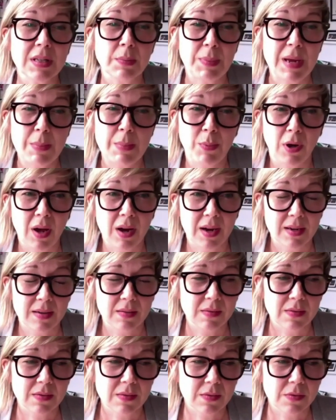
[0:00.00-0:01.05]
of the people I
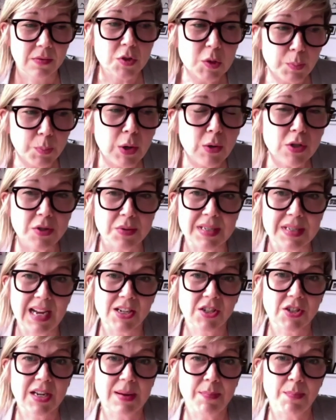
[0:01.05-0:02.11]
spoke to is
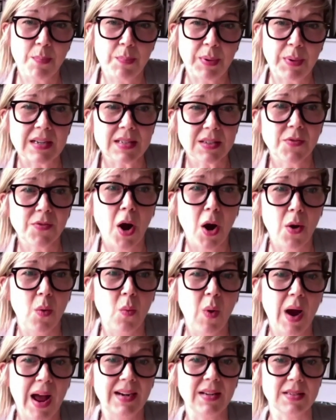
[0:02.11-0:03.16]
actually because of her
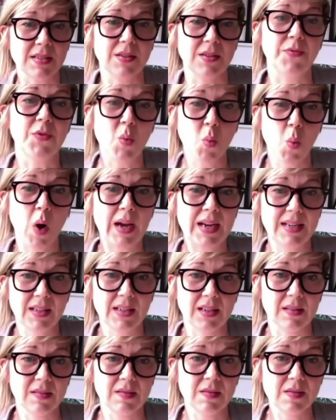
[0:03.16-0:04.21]
awareness of the
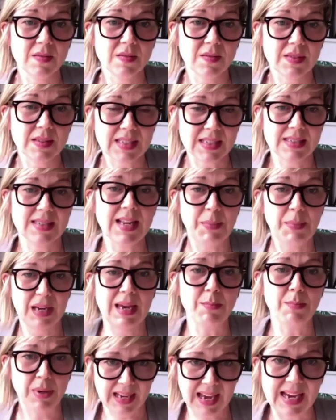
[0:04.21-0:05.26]
wider systemic
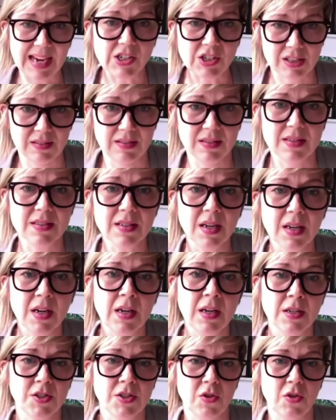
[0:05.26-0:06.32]
implications.
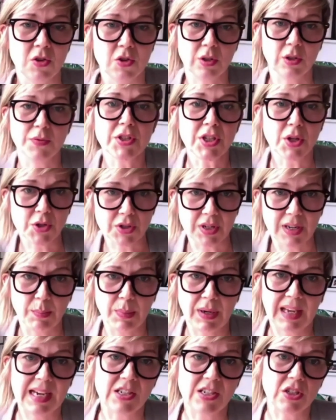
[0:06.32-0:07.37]
So the sort of social
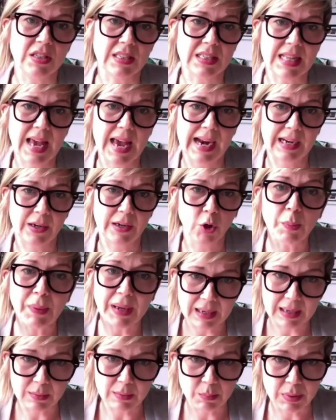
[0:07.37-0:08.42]
implications and the
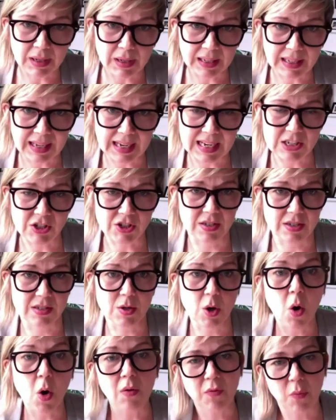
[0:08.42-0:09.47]
economic
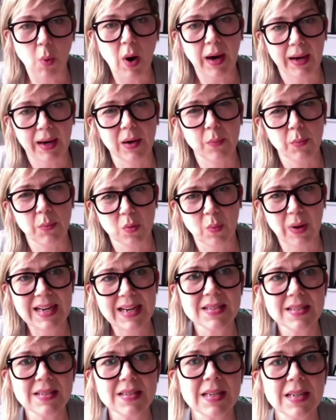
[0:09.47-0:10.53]
implications of working with
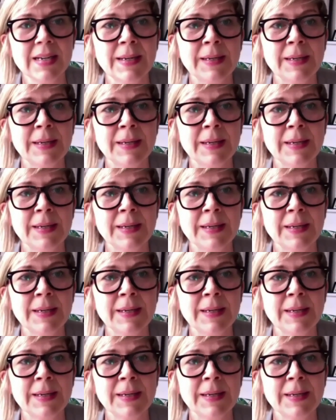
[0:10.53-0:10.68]
waste.